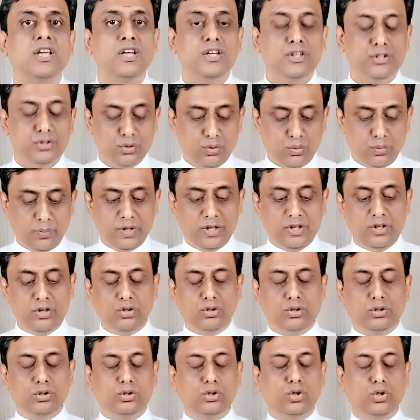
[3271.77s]
So when
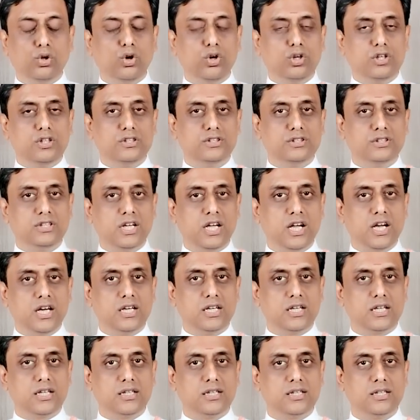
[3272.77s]
your thoughts
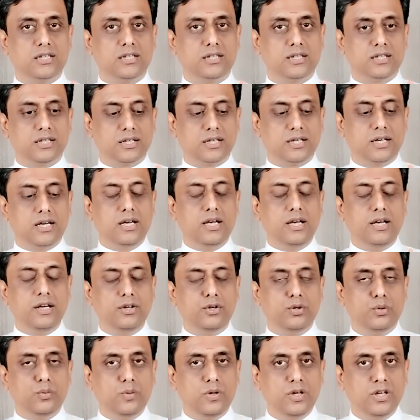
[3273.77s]
start running
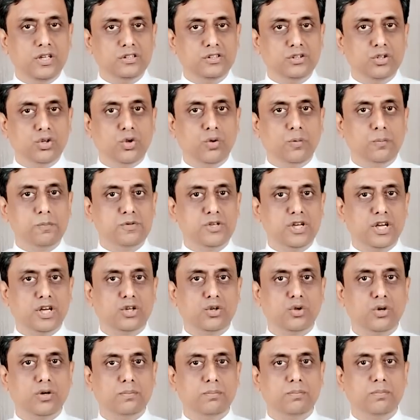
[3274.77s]
towards an object
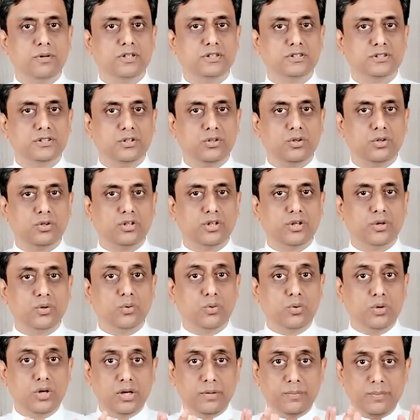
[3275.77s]
or a person on their
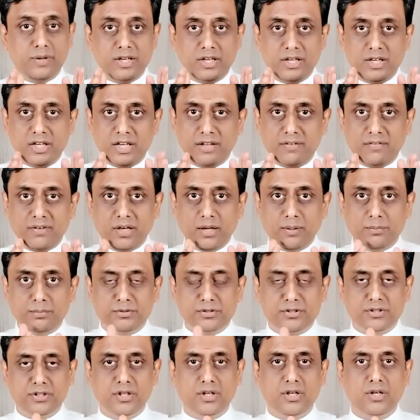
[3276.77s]
own, and when it
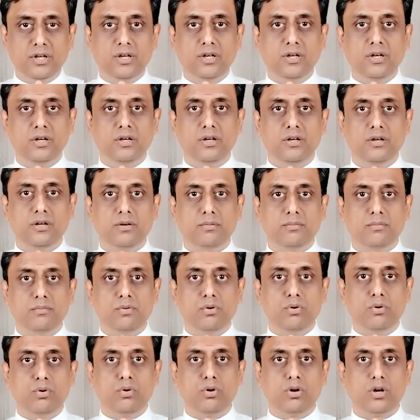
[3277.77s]
develops
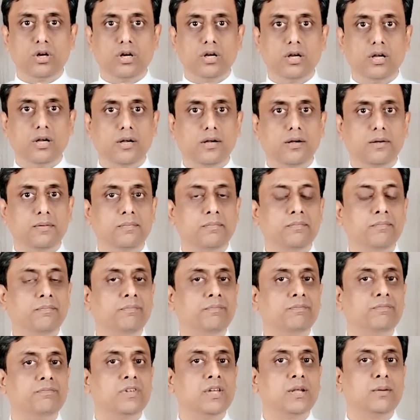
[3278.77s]
more
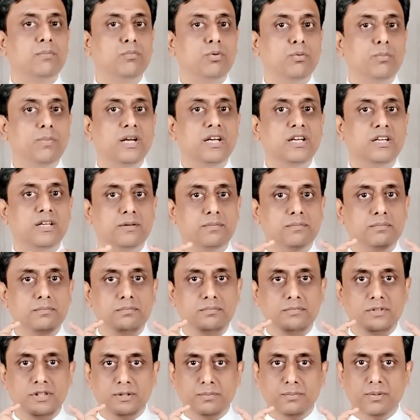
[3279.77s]

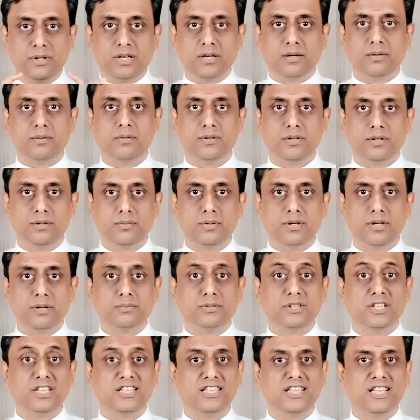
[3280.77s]
momentum, it becomes
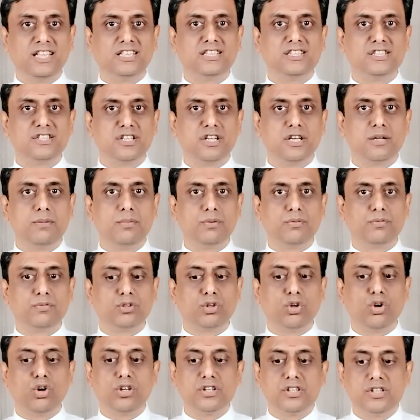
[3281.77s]
a thick stream of
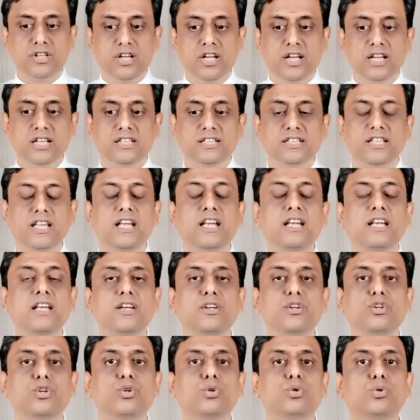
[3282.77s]
thoughts, then
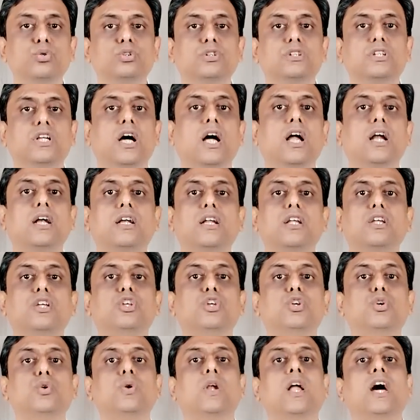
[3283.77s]
you start
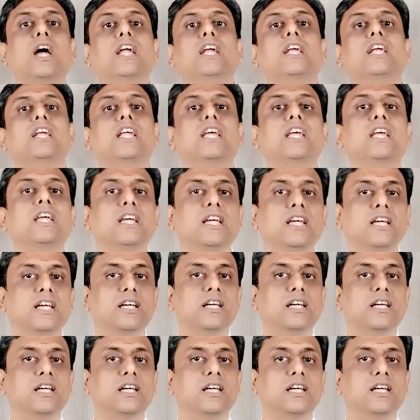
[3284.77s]
uniting